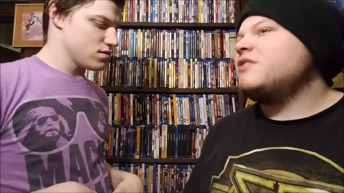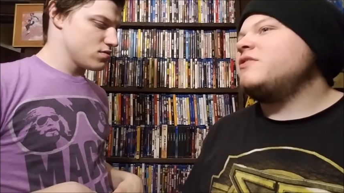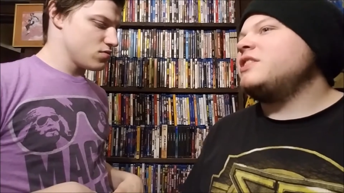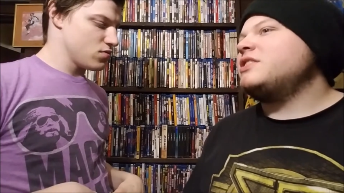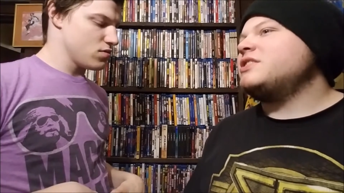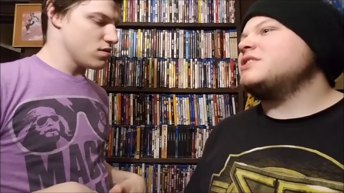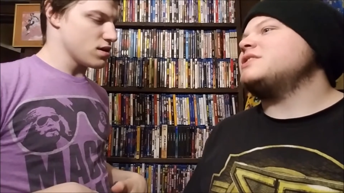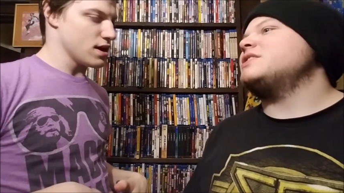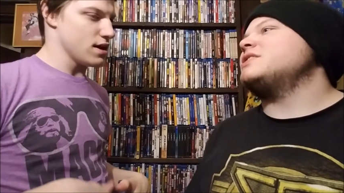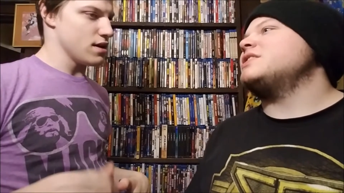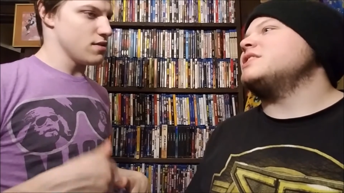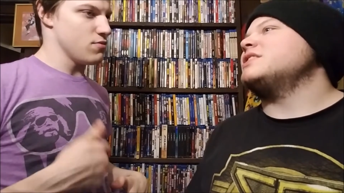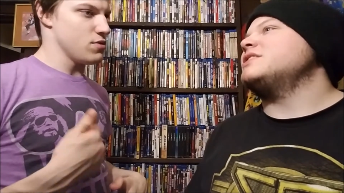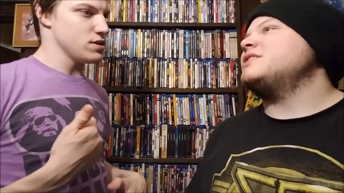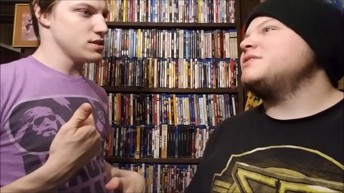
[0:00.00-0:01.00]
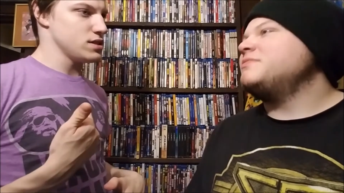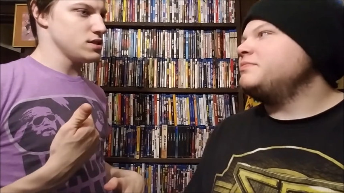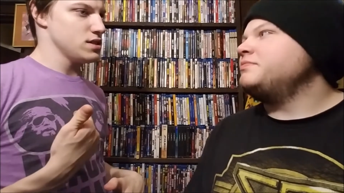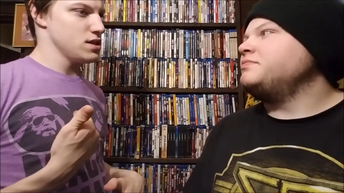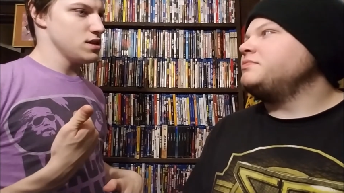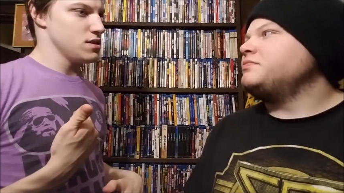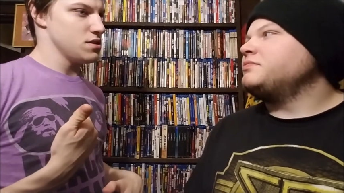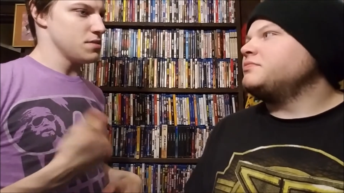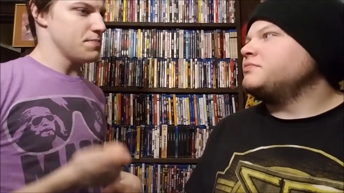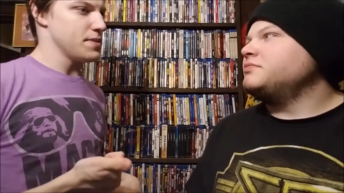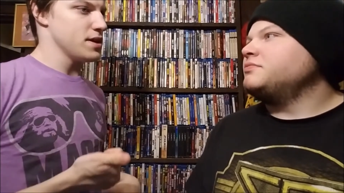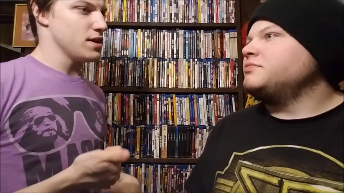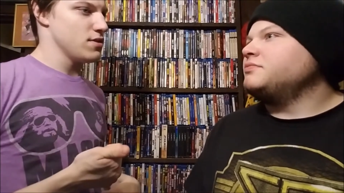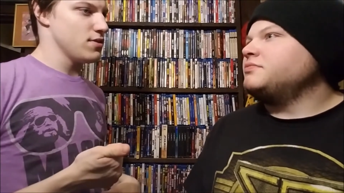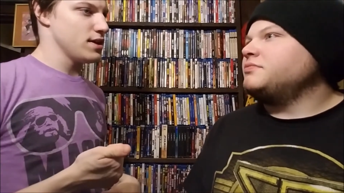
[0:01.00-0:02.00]
Speaker 1: the V H S. Okay, what's the... The
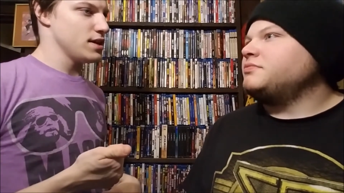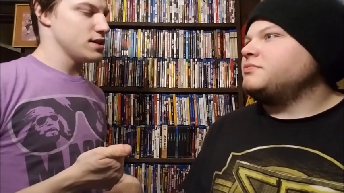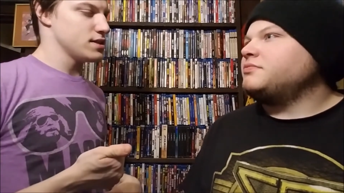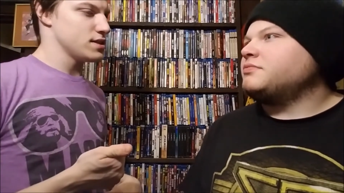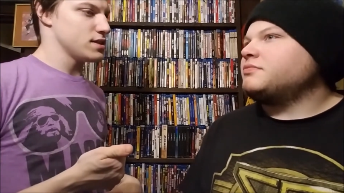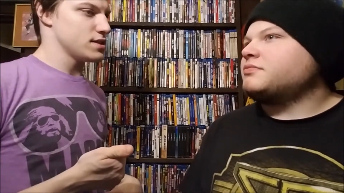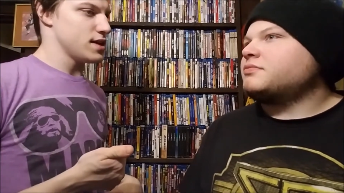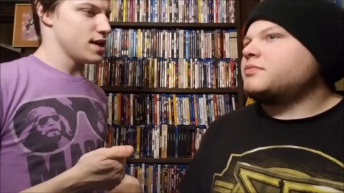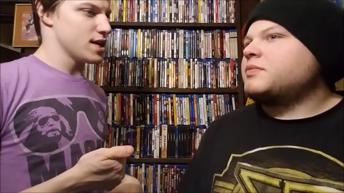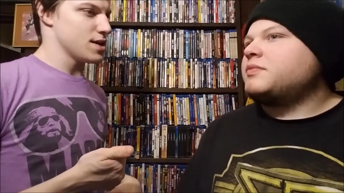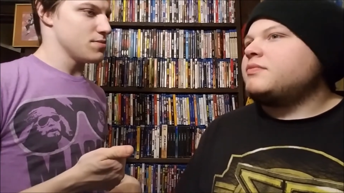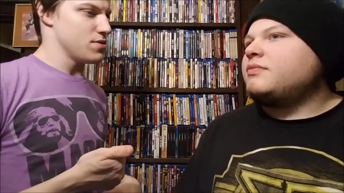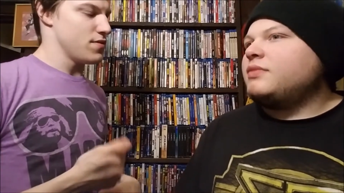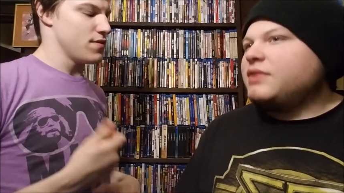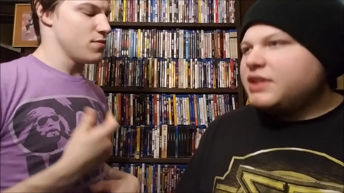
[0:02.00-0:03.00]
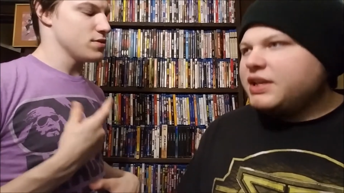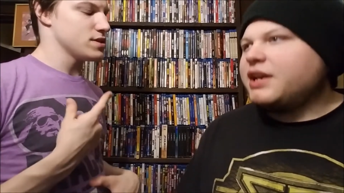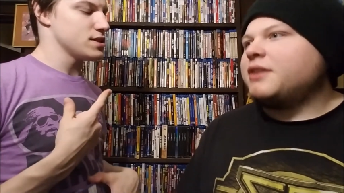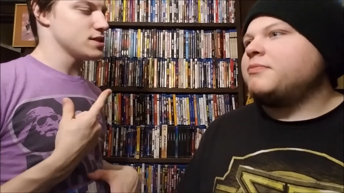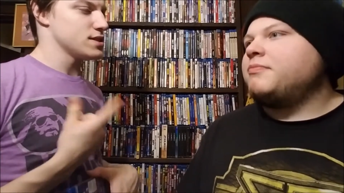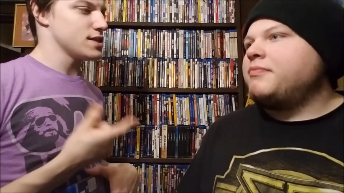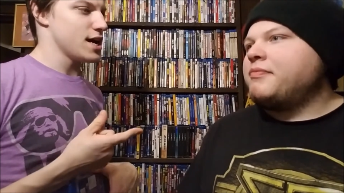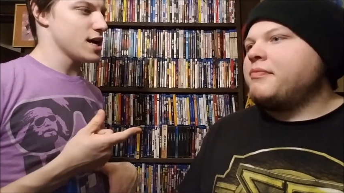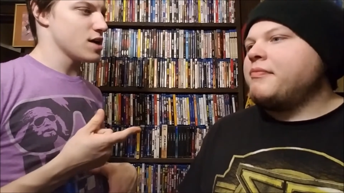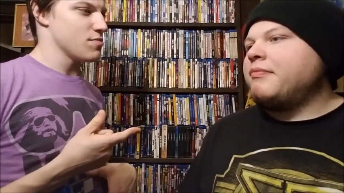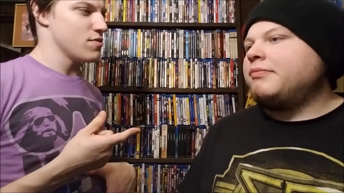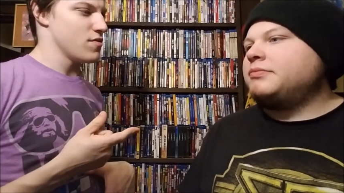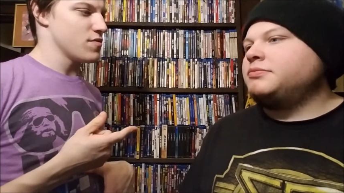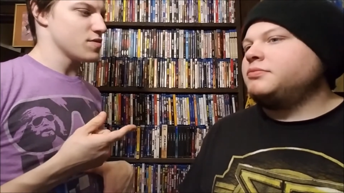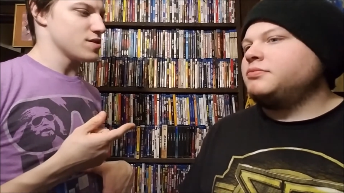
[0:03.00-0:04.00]
Big Green is the soccer movie. What's yeah. the soccer
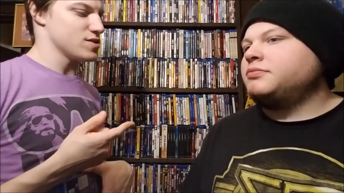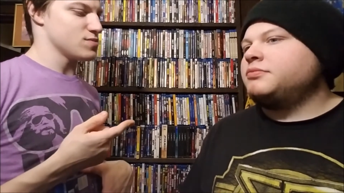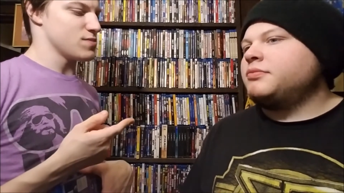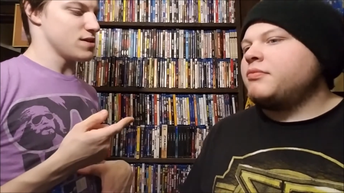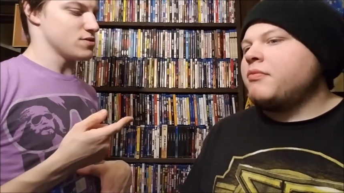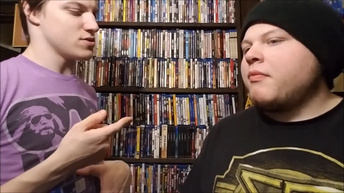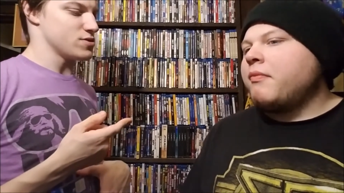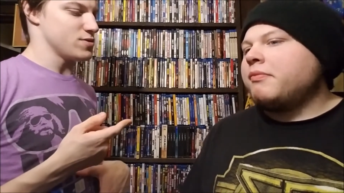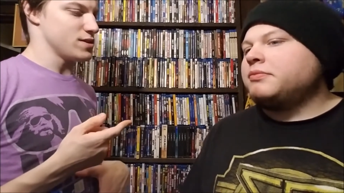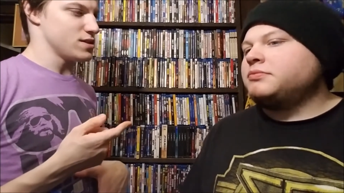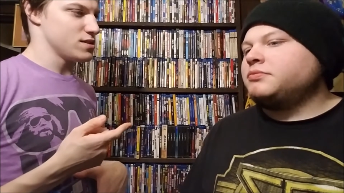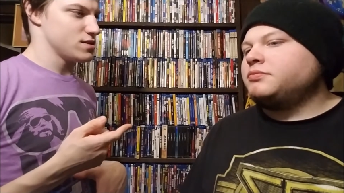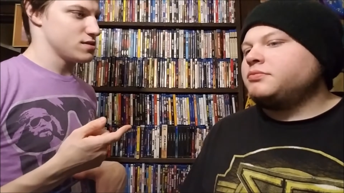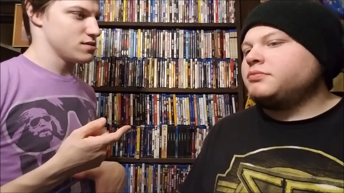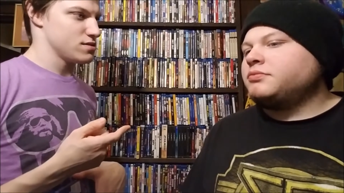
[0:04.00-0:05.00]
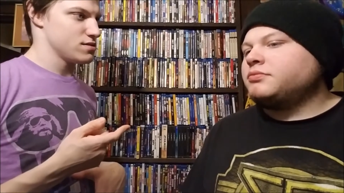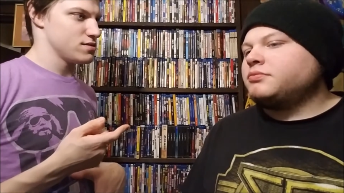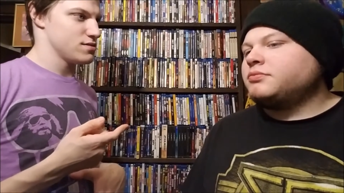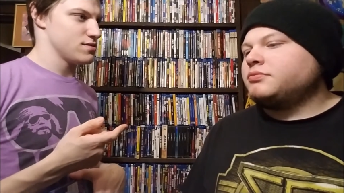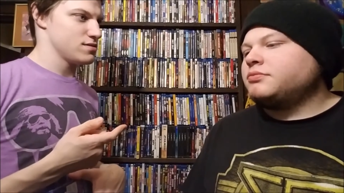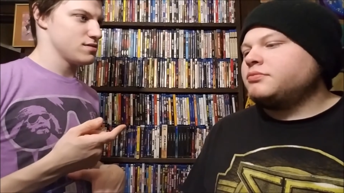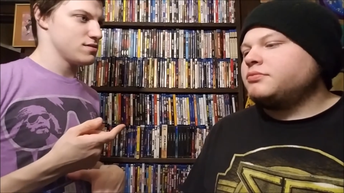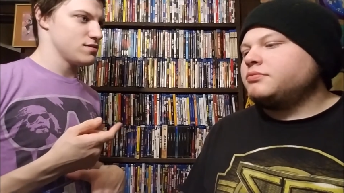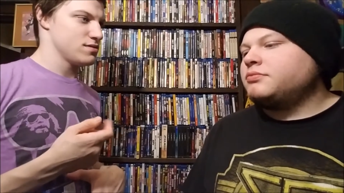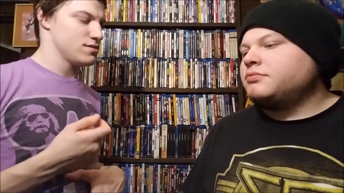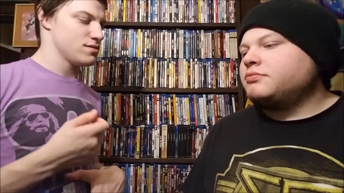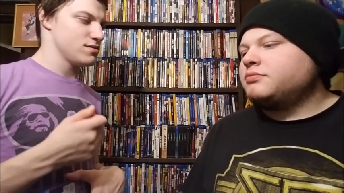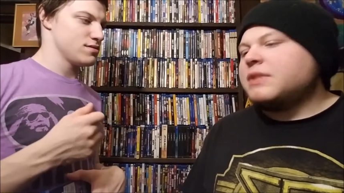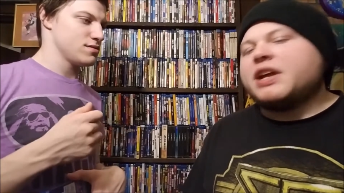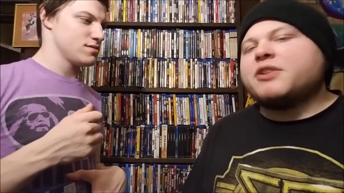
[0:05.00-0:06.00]
movie with the Sprouse twins?
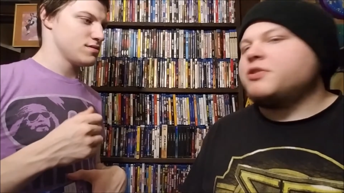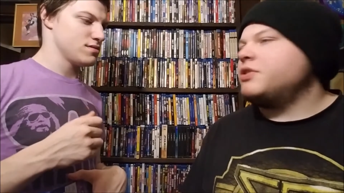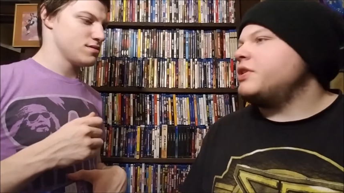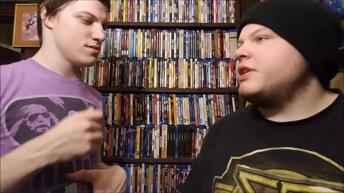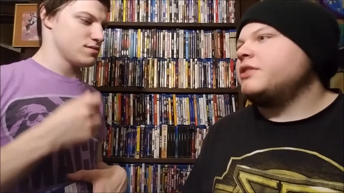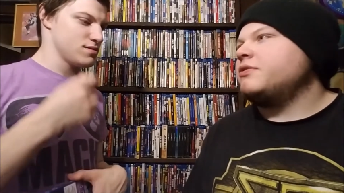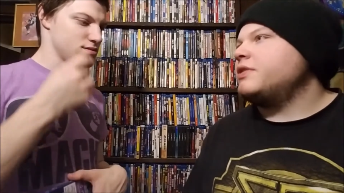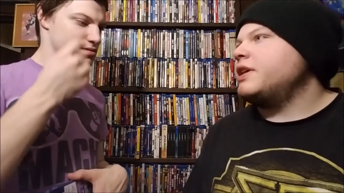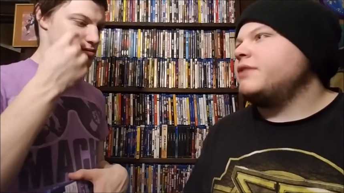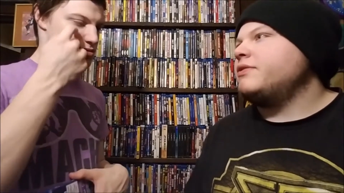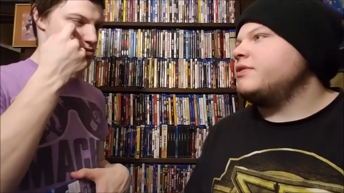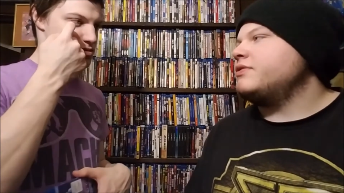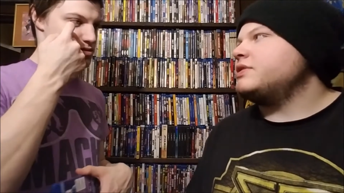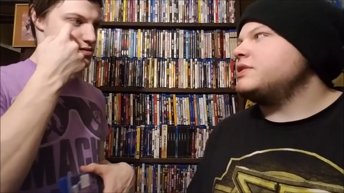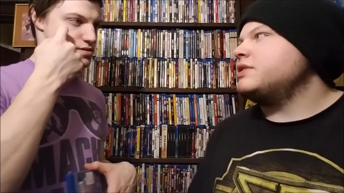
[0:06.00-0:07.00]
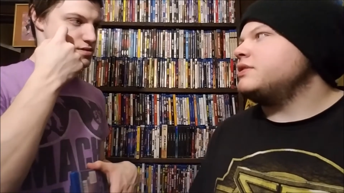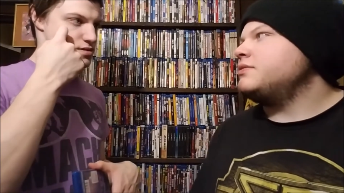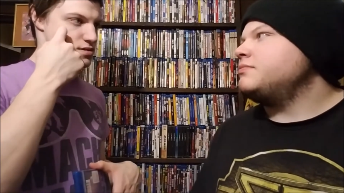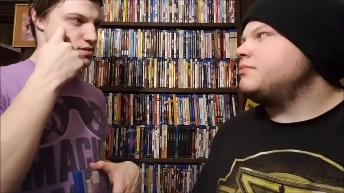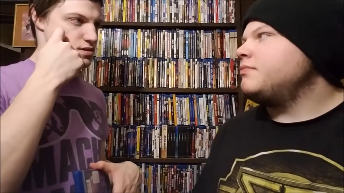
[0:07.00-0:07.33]
Speaker 2: I don't know. I don't, I've never seen it.